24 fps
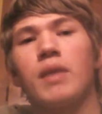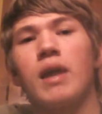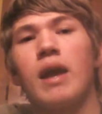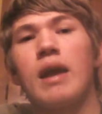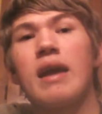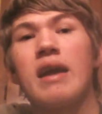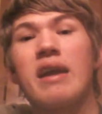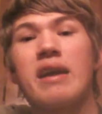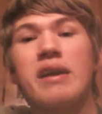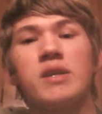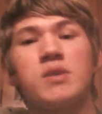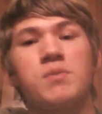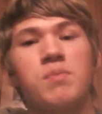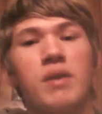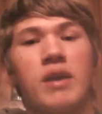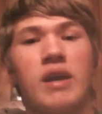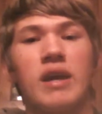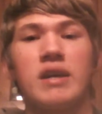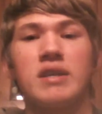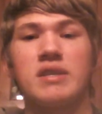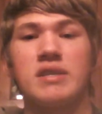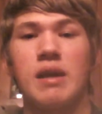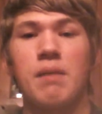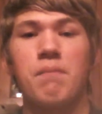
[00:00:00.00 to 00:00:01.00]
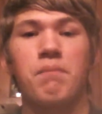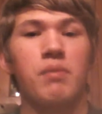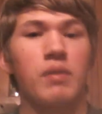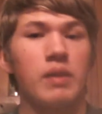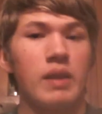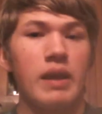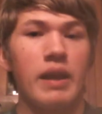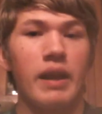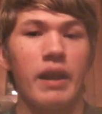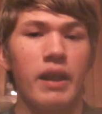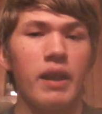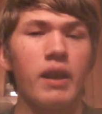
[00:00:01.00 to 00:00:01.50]
A, it's because I
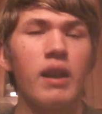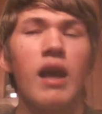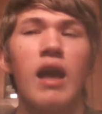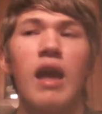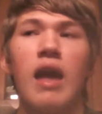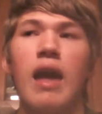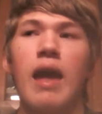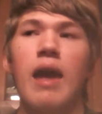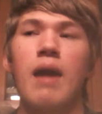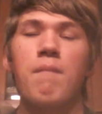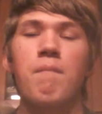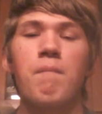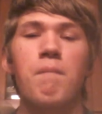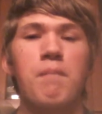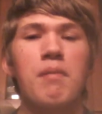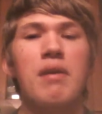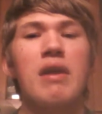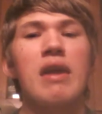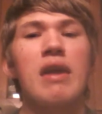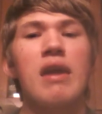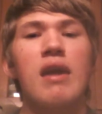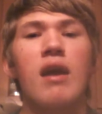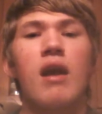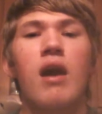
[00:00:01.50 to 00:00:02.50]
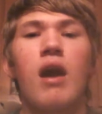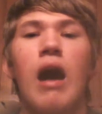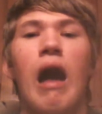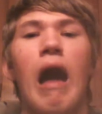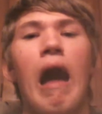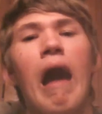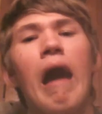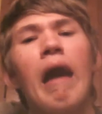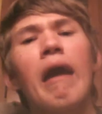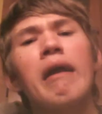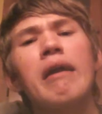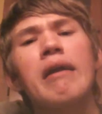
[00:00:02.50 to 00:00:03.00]
played it, and B,
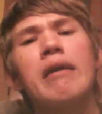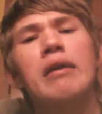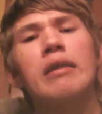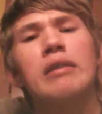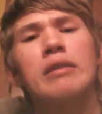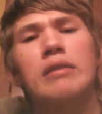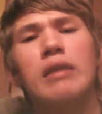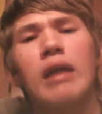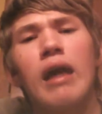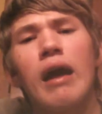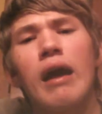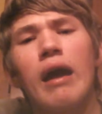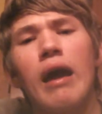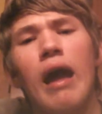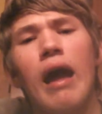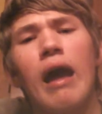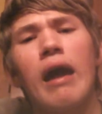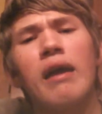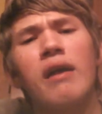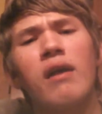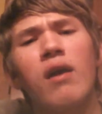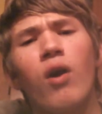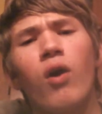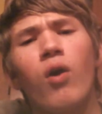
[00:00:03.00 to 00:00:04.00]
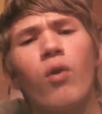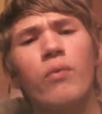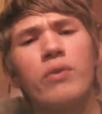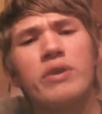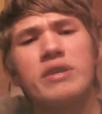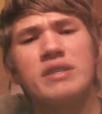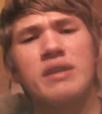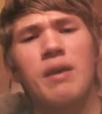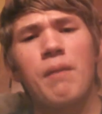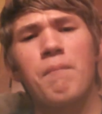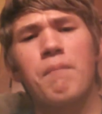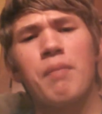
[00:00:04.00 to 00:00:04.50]
I
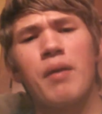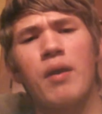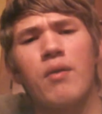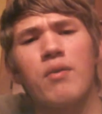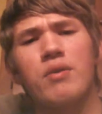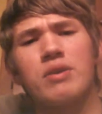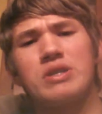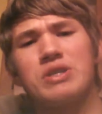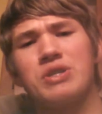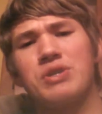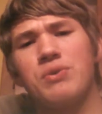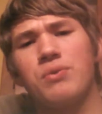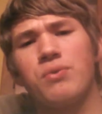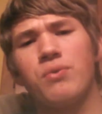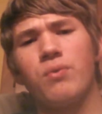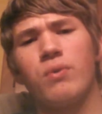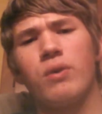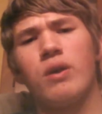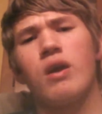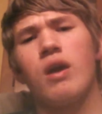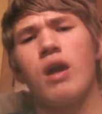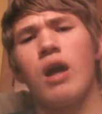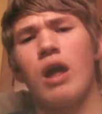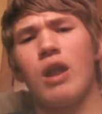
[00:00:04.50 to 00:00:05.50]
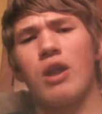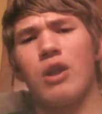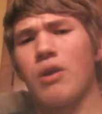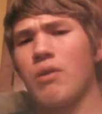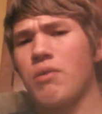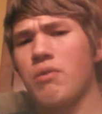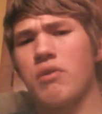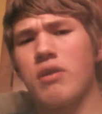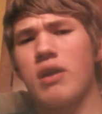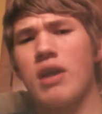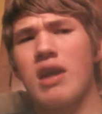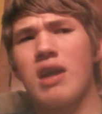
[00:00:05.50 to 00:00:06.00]
always compare it to
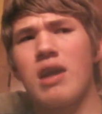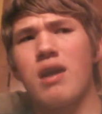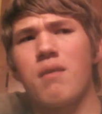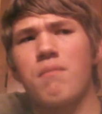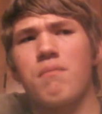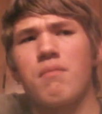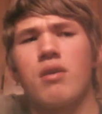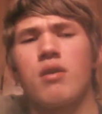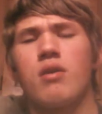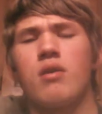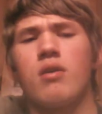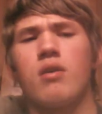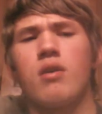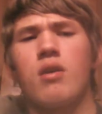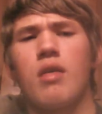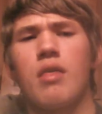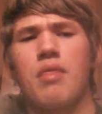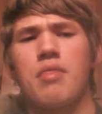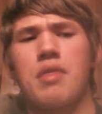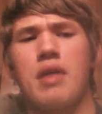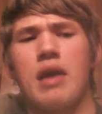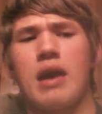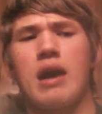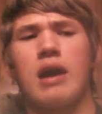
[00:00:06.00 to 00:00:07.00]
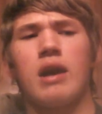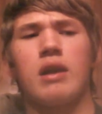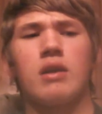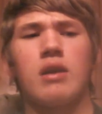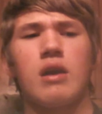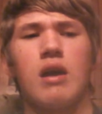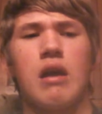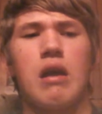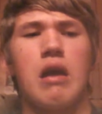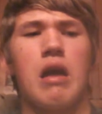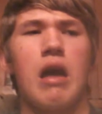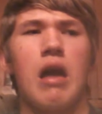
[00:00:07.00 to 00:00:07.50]
another game
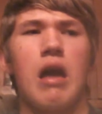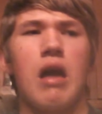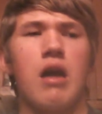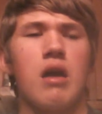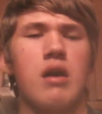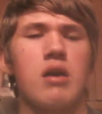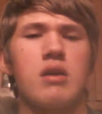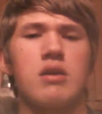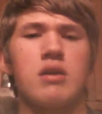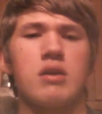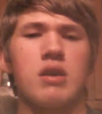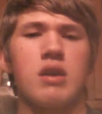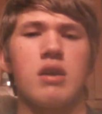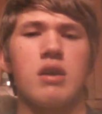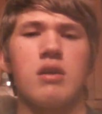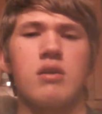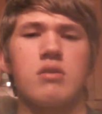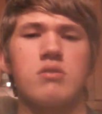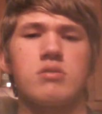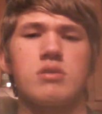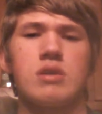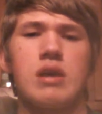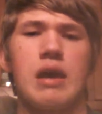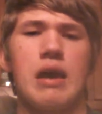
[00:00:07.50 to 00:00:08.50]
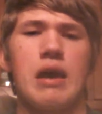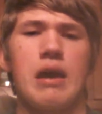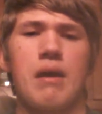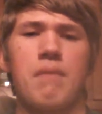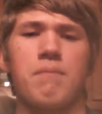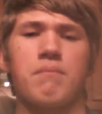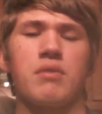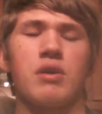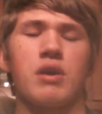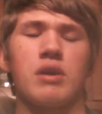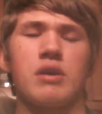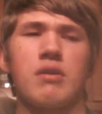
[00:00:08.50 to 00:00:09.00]
that
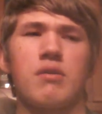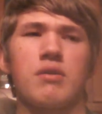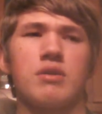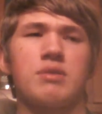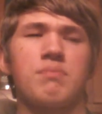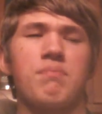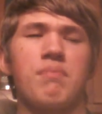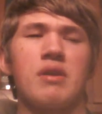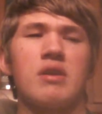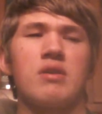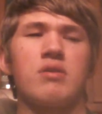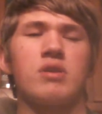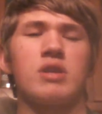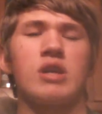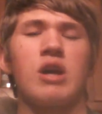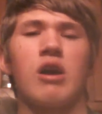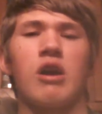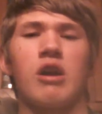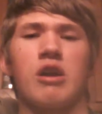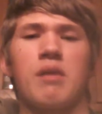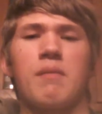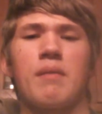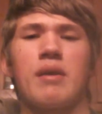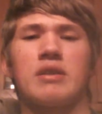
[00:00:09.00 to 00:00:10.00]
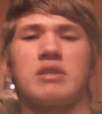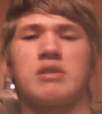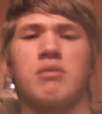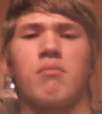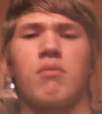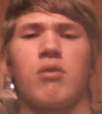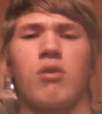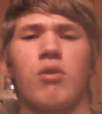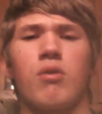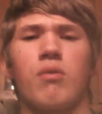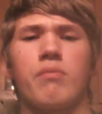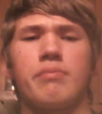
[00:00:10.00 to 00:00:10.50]
I'm gonna be talking about
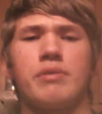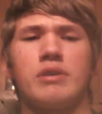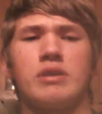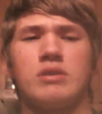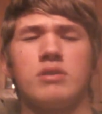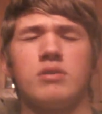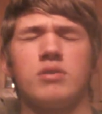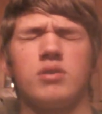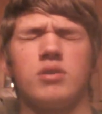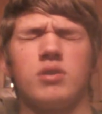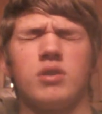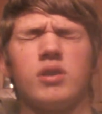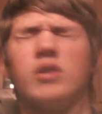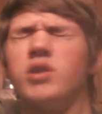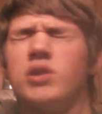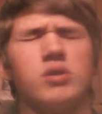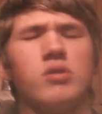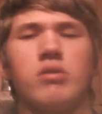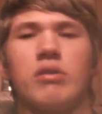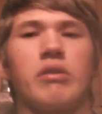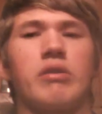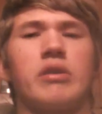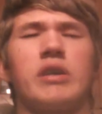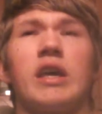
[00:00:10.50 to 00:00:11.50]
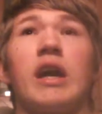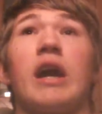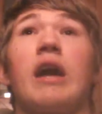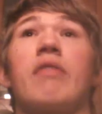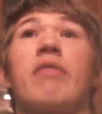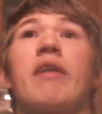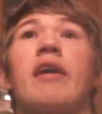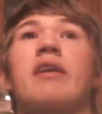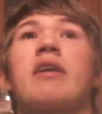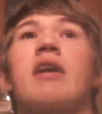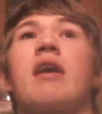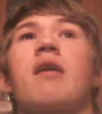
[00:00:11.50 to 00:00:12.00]
tomorrow. But God,
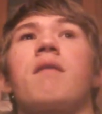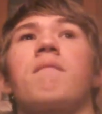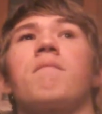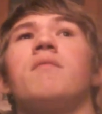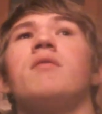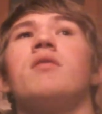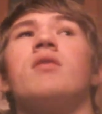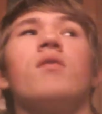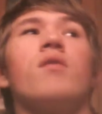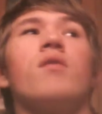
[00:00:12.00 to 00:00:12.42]
that game.